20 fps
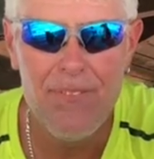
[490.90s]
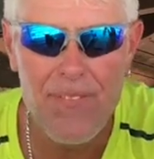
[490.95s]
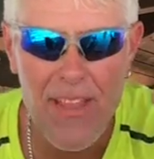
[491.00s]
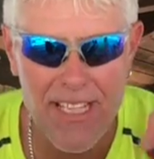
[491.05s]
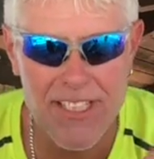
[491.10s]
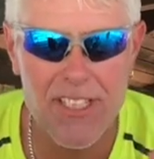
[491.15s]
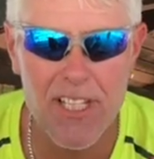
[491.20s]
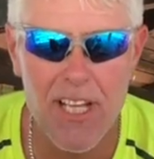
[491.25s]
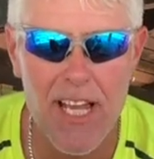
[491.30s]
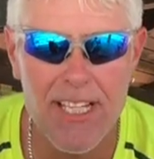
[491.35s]

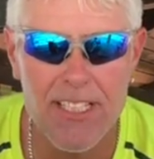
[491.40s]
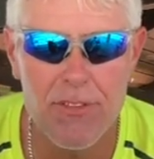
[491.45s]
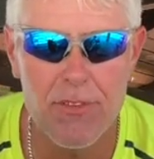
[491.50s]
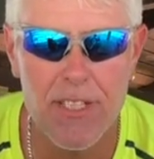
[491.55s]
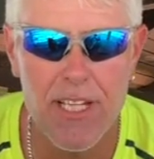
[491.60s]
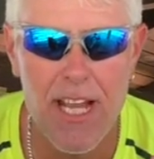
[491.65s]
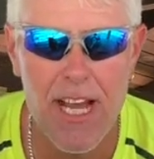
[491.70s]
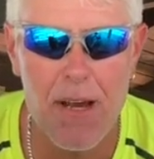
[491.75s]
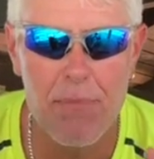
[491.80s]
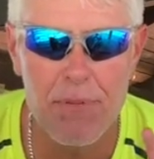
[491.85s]
That's a lot
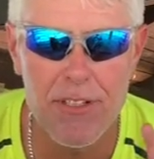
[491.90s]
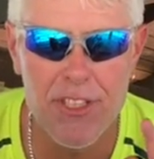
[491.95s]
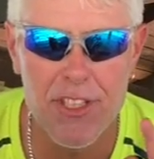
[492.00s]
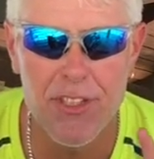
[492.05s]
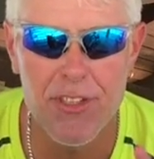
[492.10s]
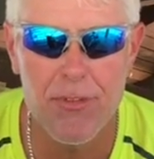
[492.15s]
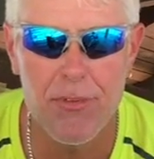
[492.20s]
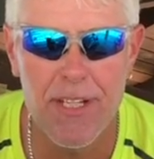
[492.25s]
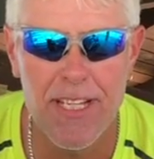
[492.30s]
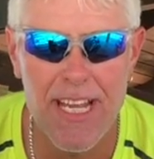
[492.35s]
to accomplish
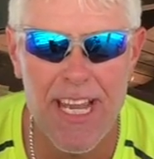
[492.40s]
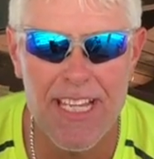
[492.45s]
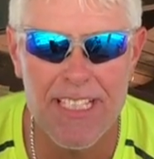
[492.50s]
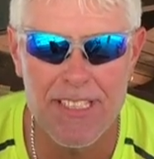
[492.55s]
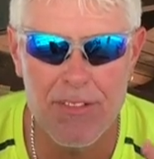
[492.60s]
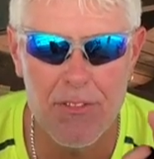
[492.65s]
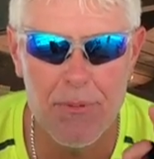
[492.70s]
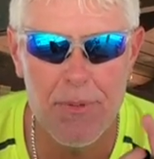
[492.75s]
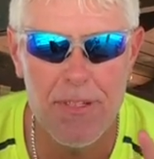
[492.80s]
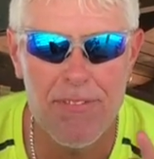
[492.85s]
in 3
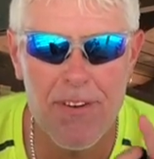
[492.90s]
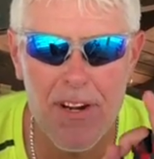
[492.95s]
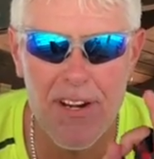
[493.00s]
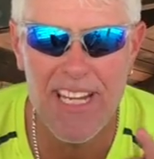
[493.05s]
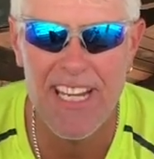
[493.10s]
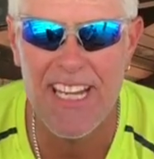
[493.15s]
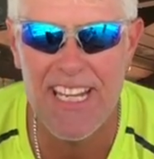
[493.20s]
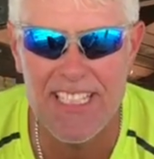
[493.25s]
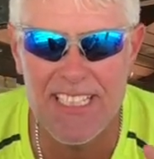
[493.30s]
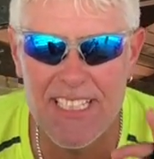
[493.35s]
days. It would be
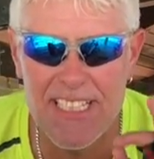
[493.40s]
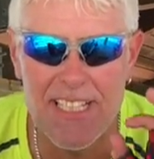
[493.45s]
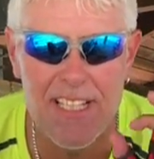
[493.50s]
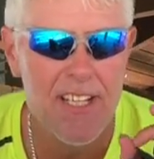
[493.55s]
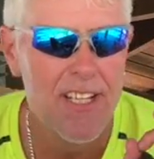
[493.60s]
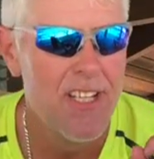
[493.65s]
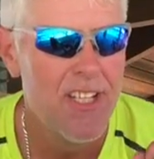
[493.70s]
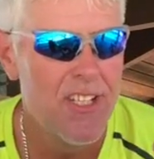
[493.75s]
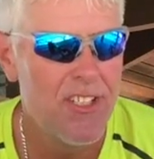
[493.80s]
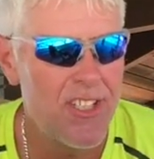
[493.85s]
very
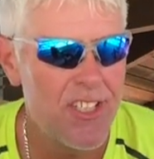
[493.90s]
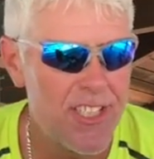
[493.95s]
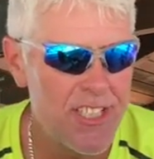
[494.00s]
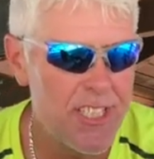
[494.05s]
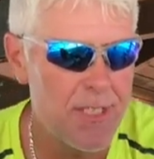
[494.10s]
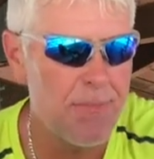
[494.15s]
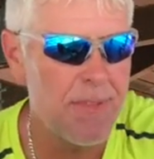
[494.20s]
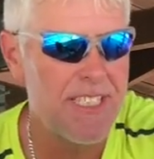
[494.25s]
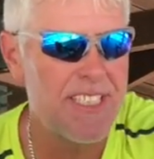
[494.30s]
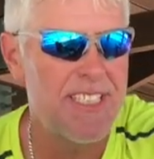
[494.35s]
easy to
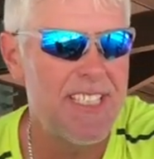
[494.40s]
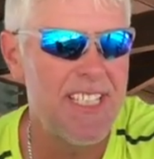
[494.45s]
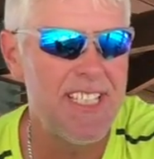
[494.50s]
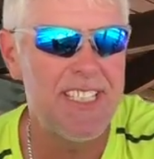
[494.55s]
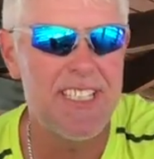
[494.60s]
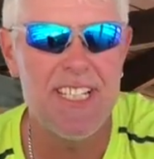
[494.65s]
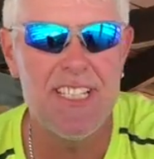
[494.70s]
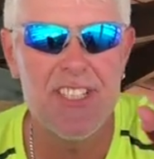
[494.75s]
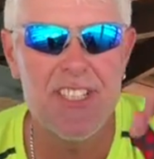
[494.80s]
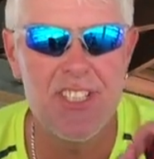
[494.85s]
dismiss
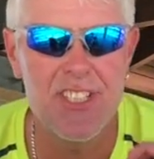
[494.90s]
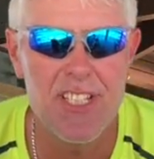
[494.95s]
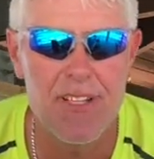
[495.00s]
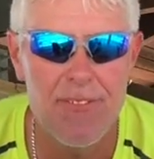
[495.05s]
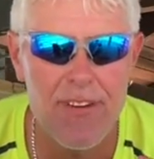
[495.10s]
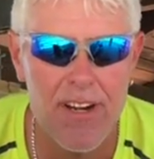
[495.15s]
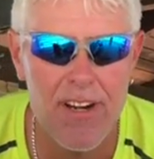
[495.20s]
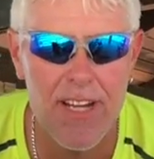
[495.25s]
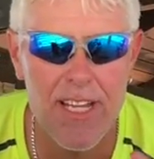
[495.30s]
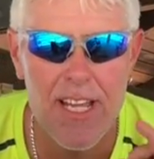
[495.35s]
this as just
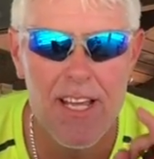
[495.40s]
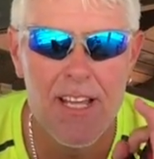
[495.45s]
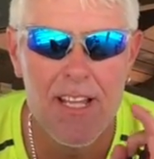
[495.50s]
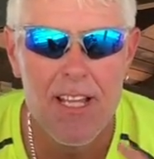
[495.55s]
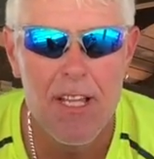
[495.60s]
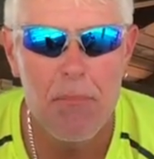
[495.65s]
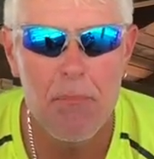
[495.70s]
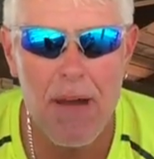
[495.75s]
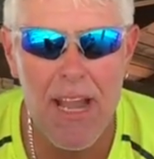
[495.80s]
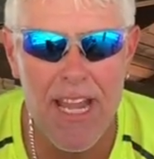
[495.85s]
a very
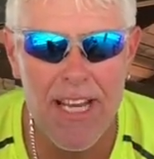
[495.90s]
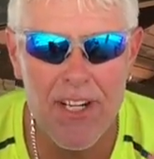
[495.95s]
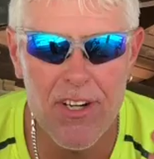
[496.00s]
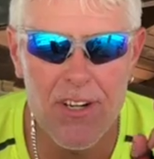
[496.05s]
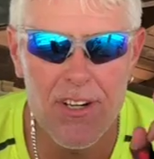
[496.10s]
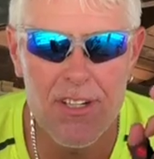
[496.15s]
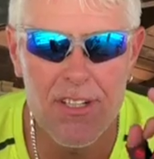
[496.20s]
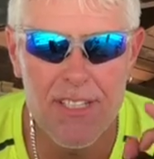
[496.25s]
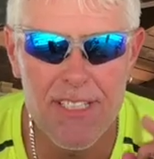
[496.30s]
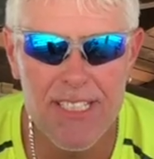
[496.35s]

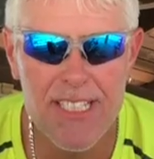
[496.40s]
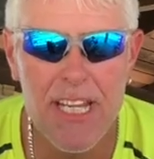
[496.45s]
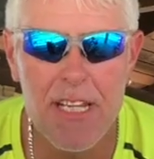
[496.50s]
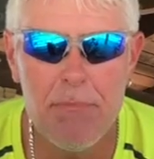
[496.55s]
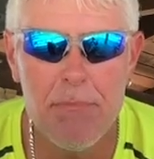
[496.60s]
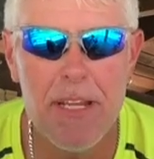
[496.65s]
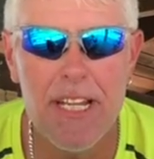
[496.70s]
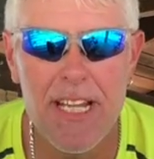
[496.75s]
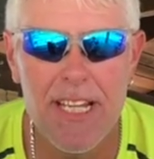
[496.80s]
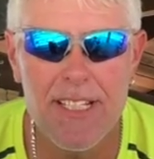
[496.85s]
minor
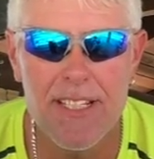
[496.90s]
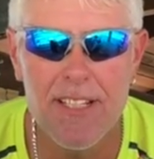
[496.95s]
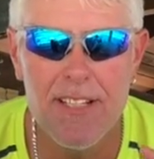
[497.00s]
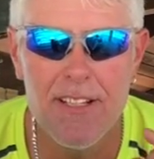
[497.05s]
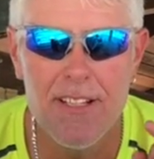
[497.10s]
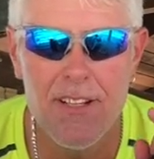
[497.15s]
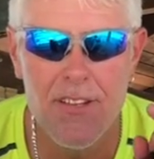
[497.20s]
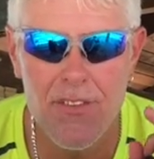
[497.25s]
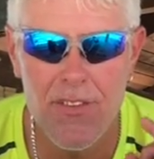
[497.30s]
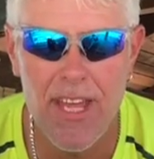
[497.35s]
10-minute
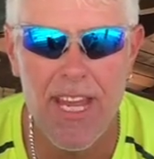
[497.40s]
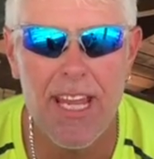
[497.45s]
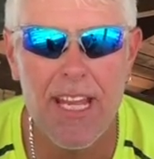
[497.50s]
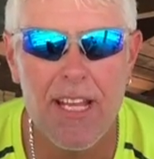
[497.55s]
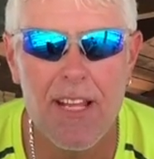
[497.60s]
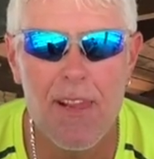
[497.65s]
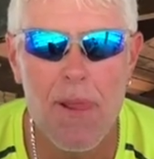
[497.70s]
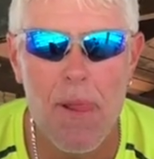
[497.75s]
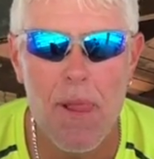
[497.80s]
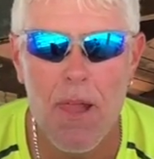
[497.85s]

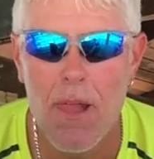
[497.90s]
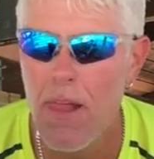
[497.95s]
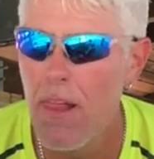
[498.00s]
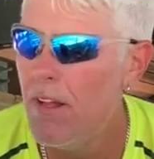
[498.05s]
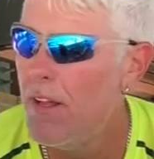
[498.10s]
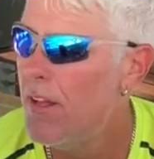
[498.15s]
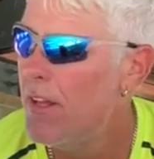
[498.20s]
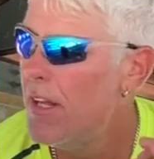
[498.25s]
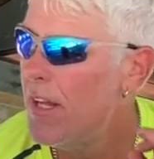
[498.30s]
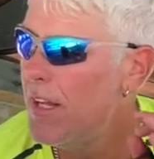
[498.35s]
thing.
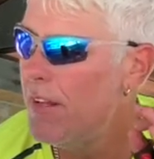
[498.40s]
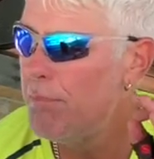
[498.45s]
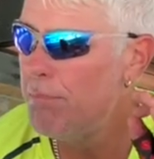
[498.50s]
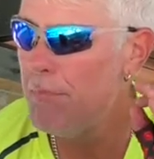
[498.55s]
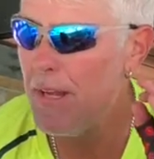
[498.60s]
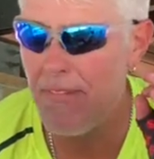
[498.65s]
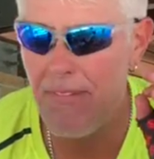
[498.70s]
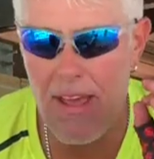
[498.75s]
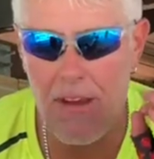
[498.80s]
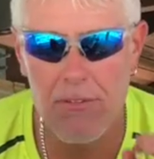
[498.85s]

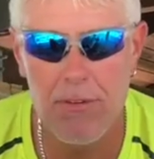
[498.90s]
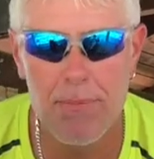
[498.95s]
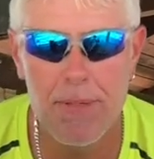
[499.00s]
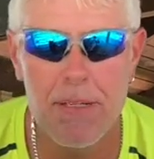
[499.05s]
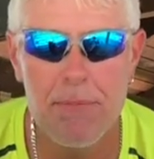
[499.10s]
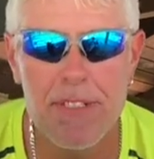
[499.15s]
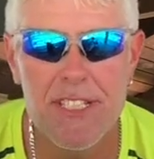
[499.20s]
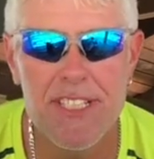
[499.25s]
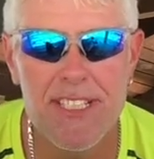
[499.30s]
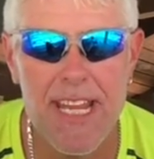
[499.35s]
And that would
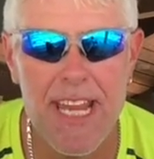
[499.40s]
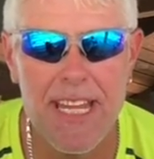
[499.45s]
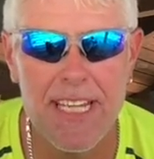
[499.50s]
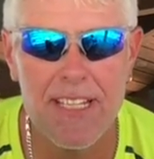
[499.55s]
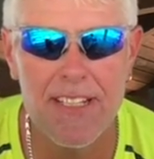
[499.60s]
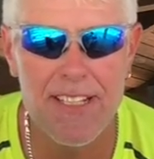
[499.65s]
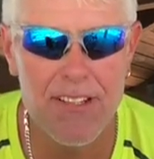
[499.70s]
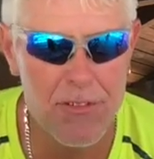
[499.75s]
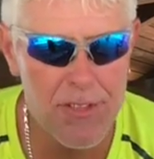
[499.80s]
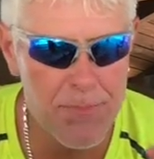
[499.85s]
be a
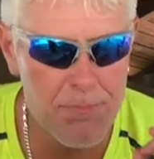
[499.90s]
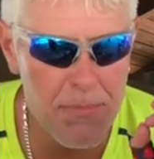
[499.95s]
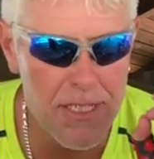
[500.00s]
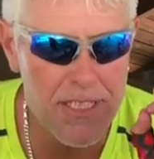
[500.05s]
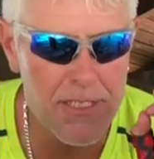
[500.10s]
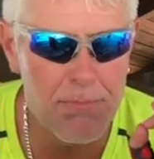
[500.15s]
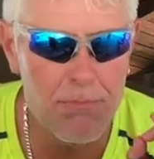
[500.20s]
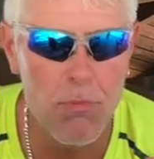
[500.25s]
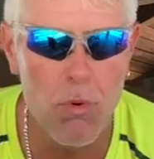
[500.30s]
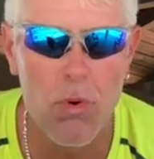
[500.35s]
mistake. It was
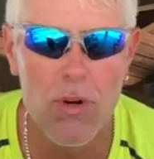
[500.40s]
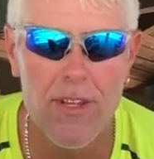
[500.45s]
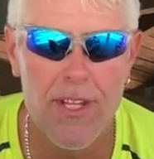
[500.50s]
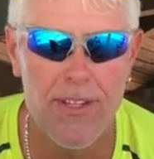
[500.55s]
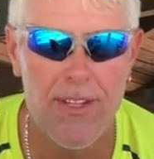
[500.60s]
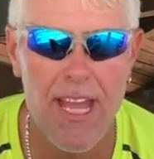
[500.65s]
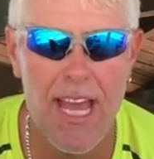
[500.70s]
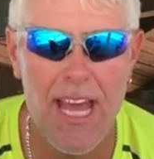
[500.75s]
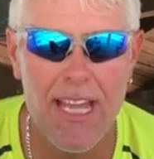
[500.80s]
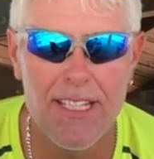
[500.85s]
much more
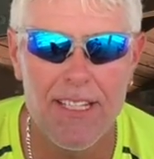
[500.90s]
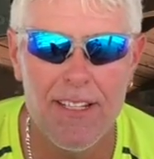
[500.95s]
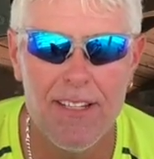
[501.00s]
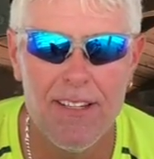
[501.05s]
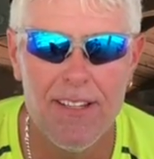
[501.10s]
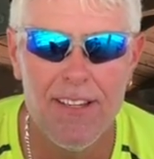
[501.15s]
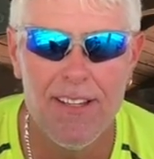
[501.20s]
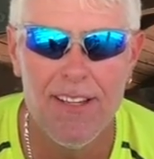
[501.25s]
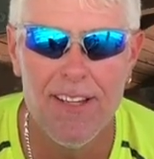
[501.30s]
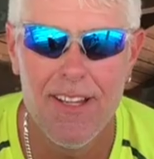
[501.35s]
than that.
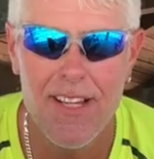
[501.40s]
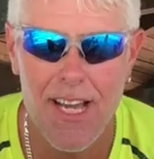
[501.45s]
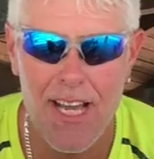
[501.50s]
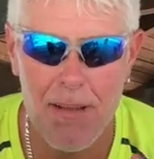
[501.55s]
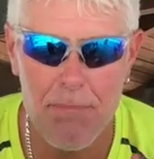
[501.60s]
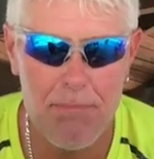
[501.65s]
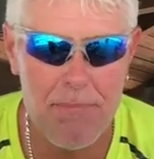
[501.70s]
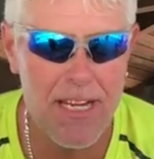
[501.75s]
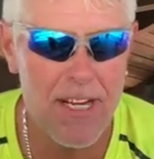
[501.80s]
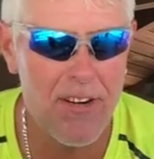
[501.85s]

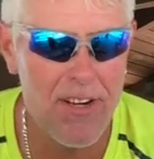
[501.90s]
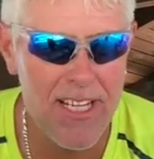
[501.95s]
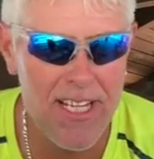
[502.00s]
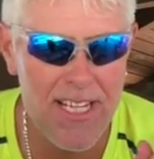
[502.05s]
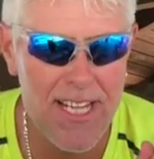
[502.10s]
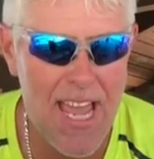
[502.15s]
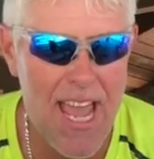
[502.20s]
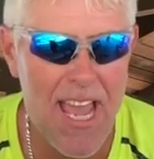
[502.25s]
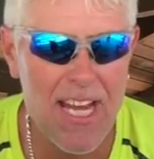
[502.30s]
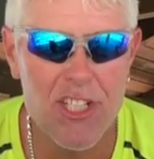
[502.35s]
I married
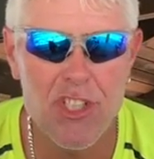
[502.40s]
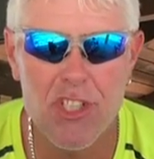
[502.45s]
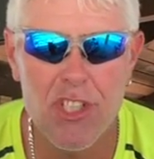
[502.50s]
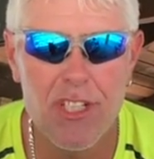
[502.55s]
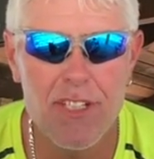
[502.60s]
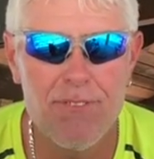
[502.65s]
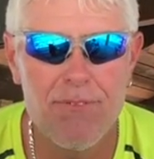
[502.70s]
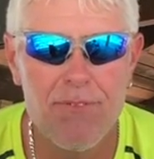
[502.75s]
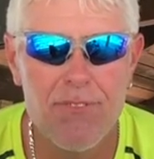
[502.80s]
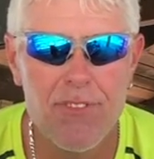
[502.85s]
an
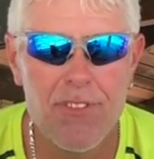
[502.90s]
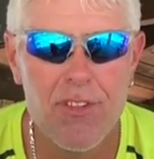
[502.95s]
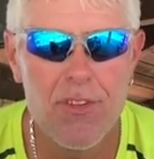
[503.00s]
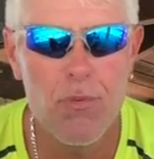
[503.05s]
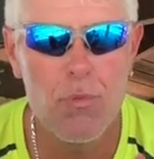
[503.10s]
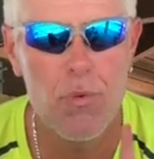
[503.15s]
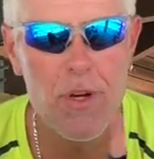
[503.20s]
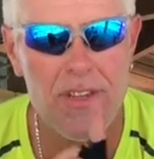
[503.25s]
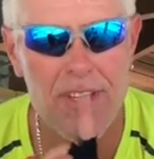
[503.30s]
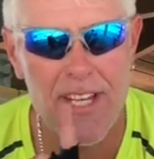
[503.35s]
action
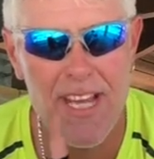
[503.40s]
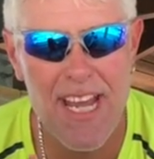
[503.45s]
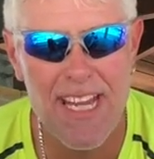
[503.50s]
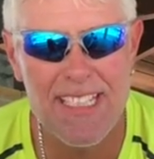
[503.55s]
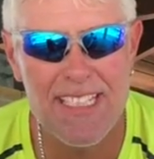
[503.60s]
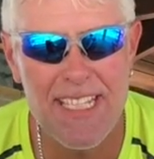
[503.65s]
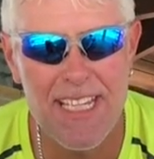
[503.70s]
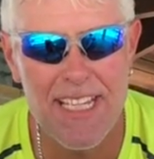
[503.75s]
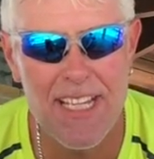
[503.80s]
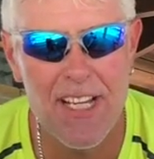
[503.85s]
with an
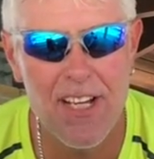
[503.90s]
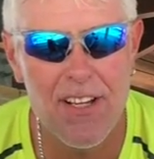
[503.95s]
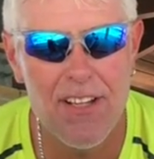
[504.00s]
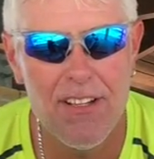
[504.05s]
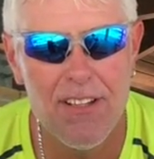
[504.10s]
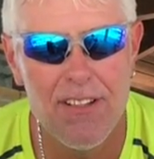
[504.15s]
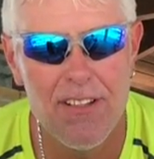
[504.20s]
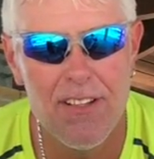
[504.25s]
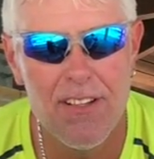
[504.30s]
idea